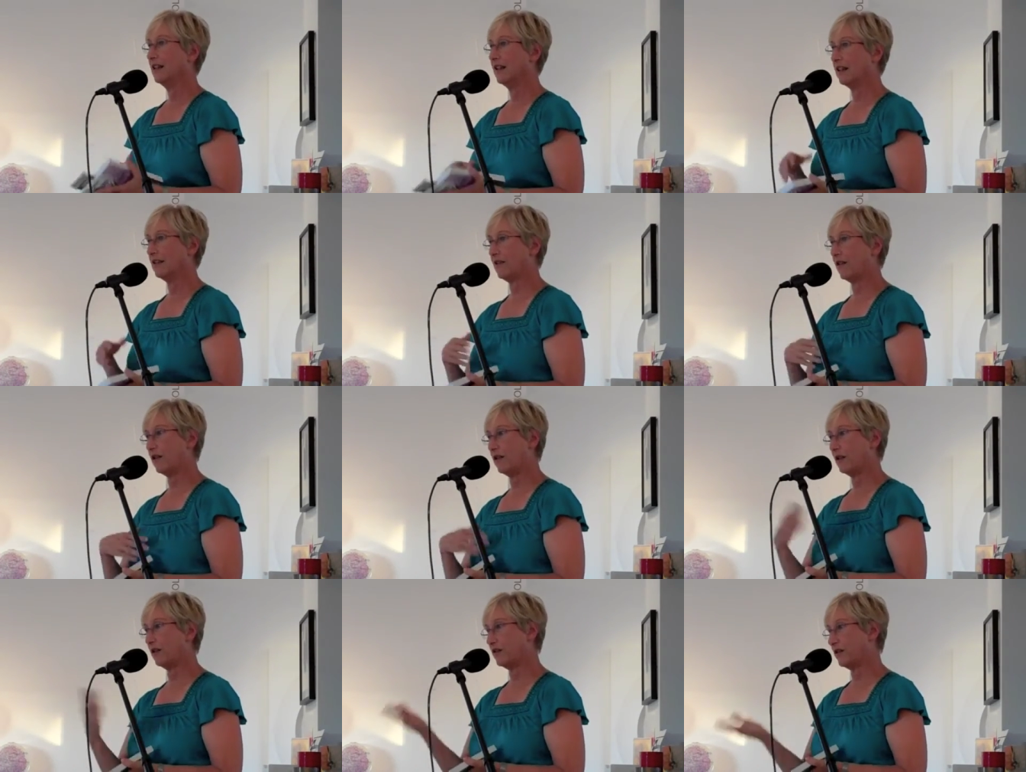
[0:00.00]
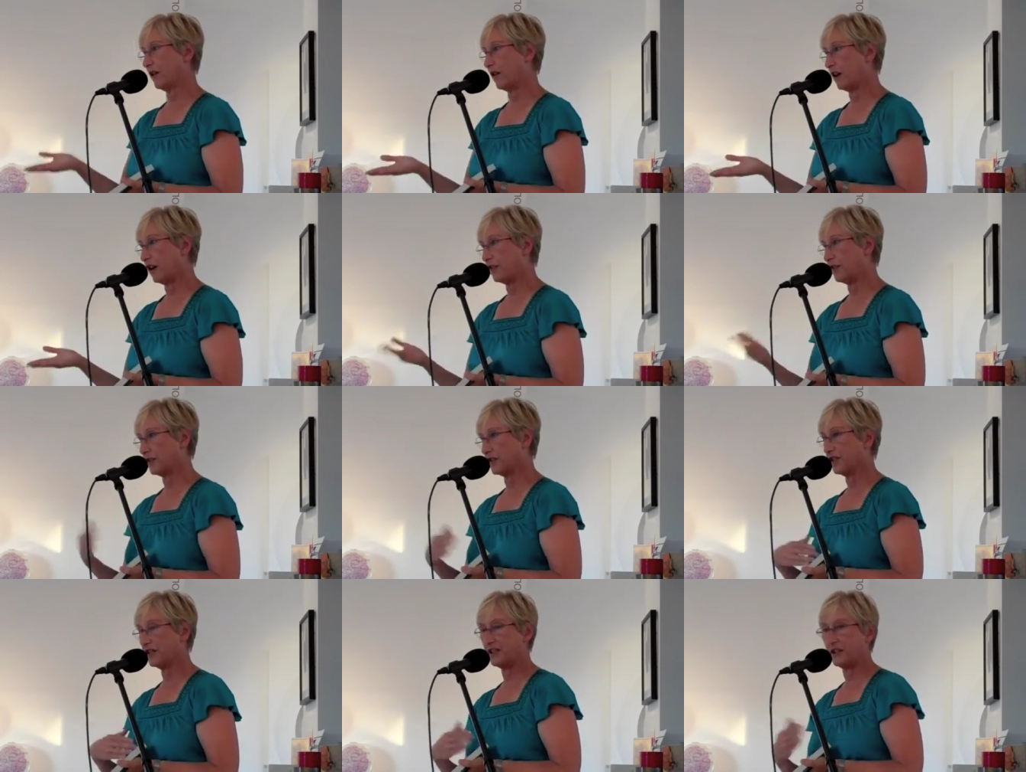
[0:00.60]
And all the
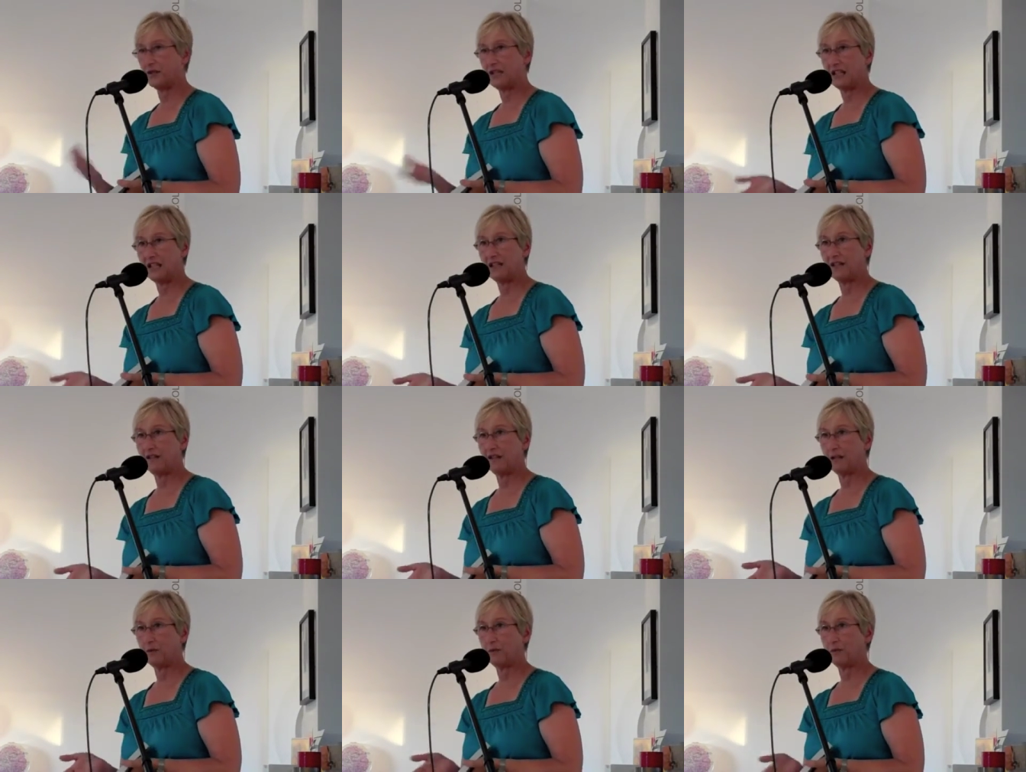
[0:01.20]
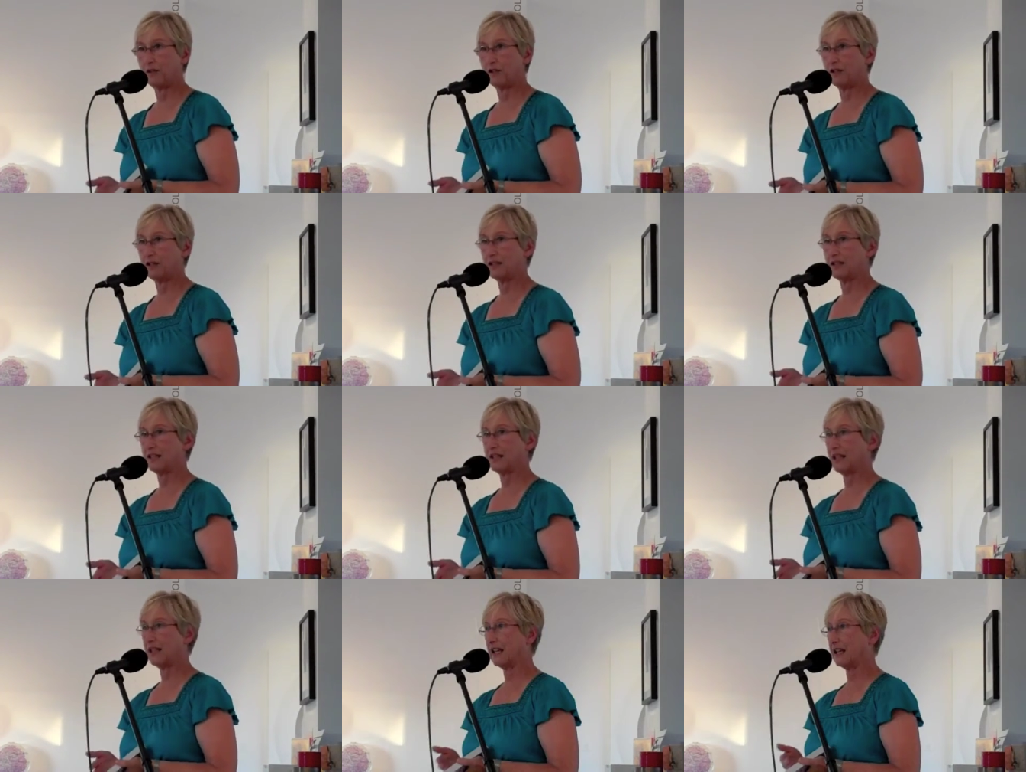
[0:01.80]
authors donated their
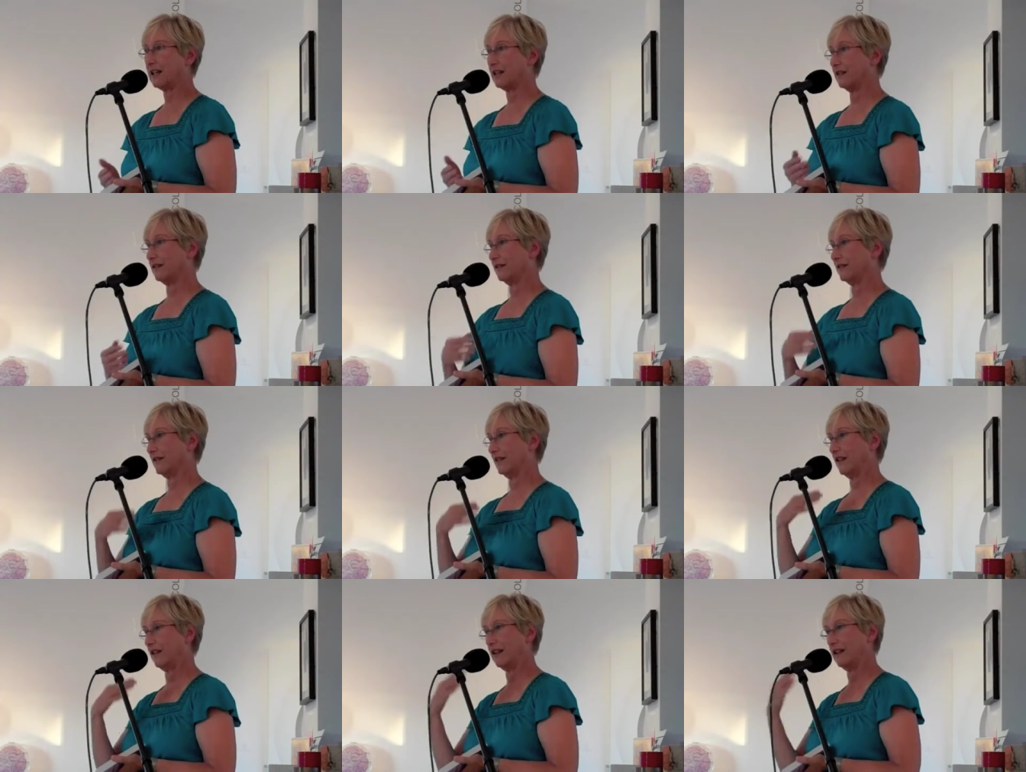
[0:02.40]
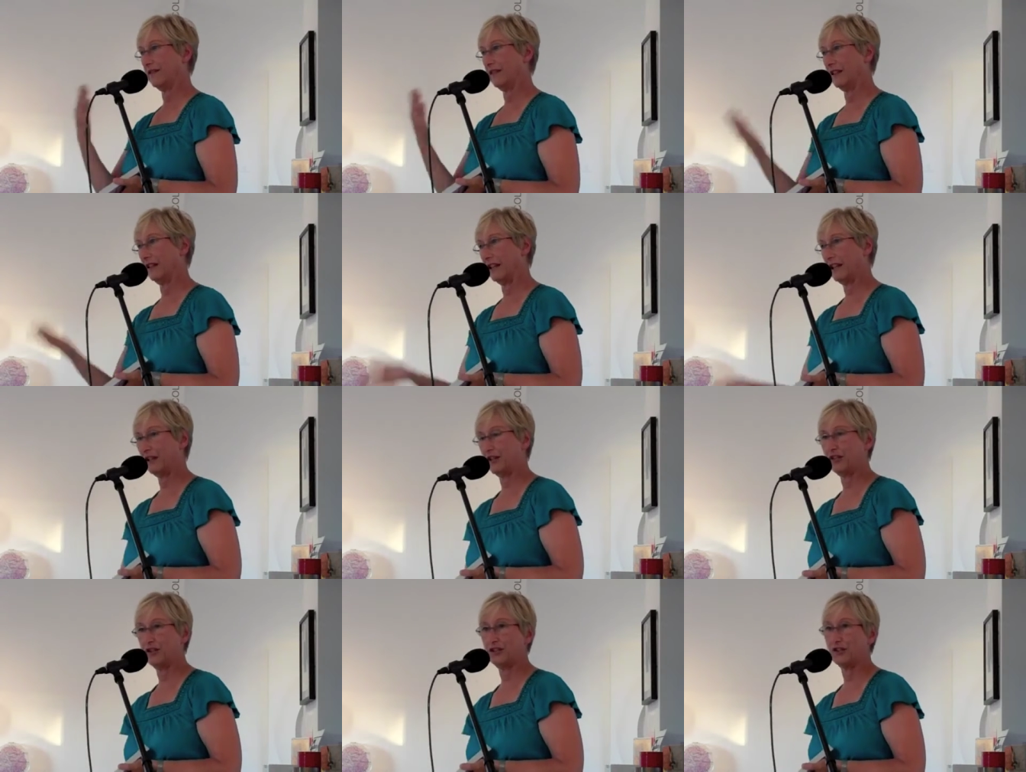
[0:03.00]
works, and the
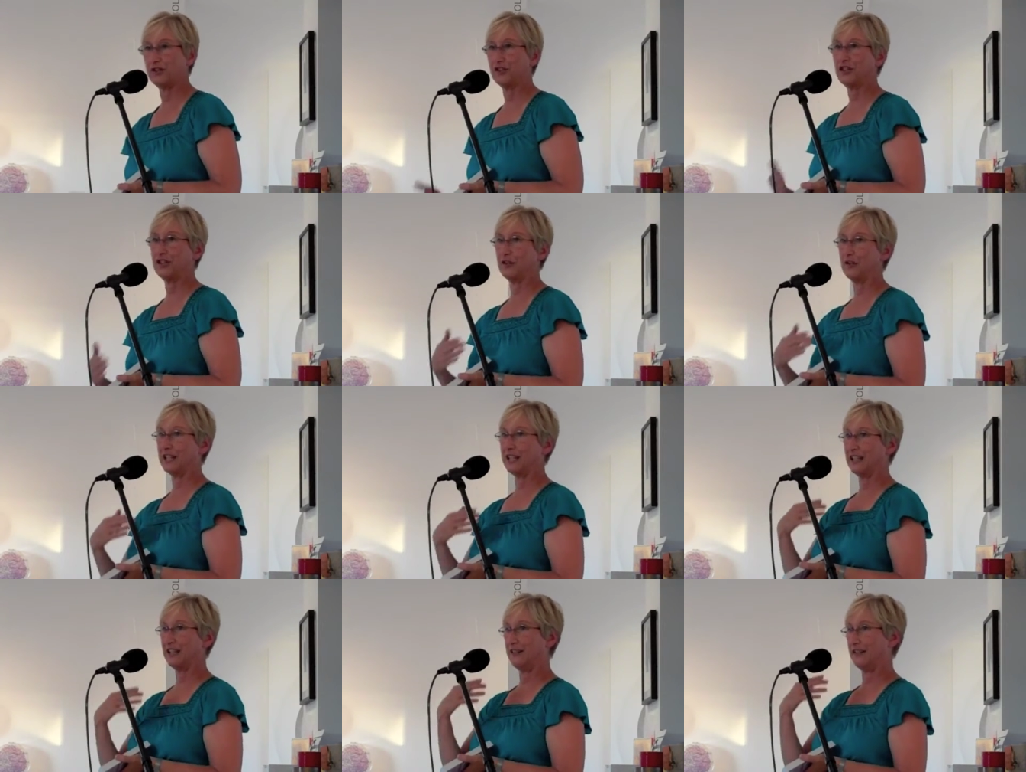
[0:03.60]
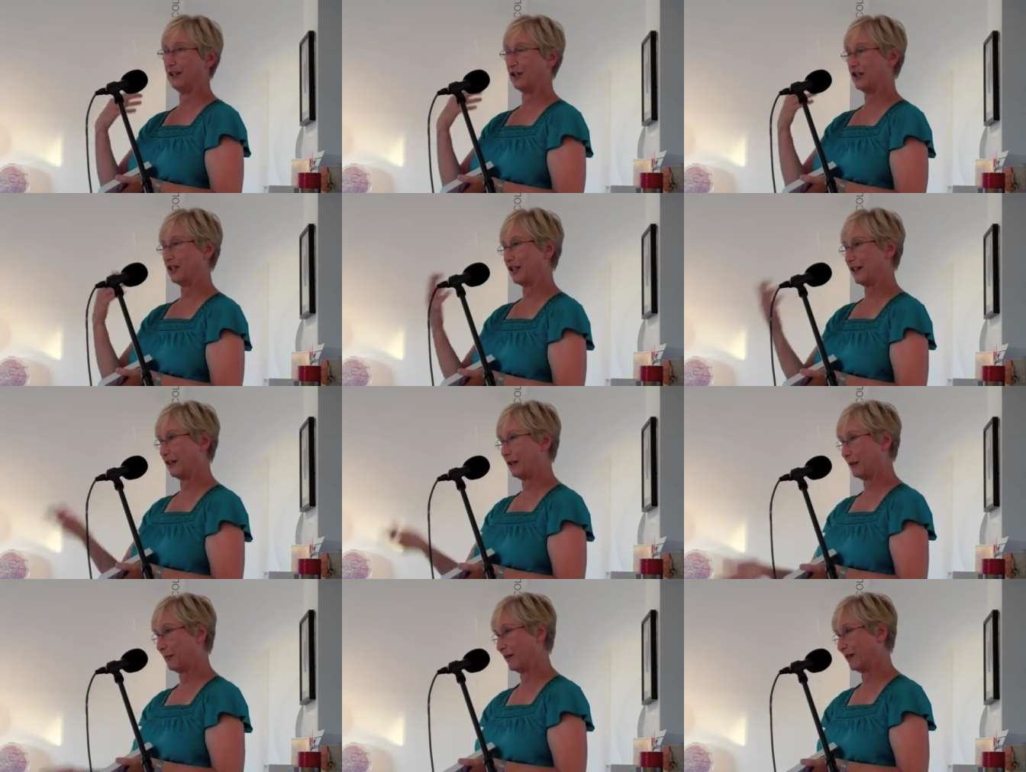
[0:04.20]
editors donated their
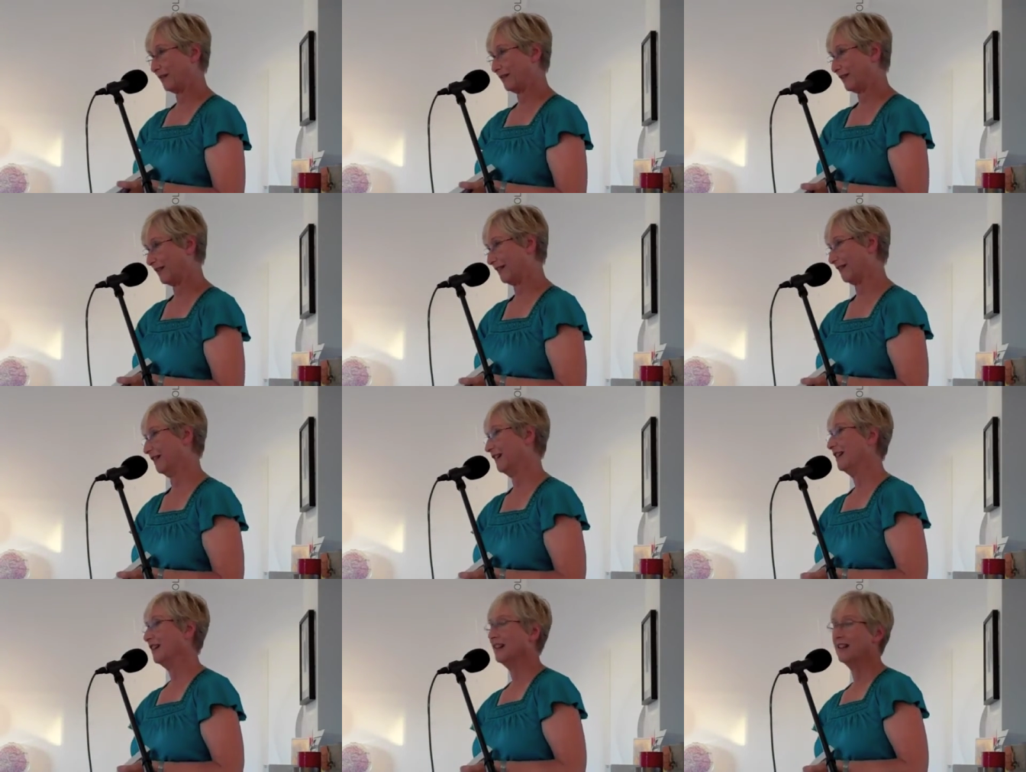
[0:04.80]
time, and